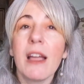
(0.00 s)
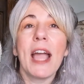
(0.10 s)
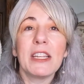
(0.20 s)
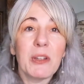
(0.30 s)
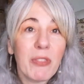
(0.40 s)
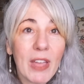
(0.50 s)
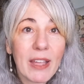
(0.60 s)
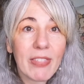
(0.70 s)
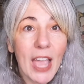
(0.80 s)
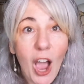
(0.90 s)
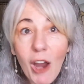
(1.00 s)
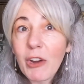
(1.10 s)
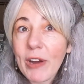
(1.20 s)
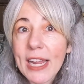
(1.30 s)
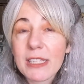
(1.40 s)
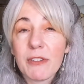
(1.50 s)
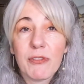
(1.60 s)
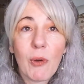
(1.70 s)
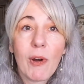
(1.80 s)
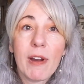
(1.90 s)
I do think they are great
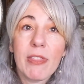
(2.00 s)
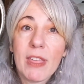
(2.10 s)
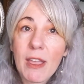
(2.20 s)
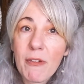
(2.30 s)
for the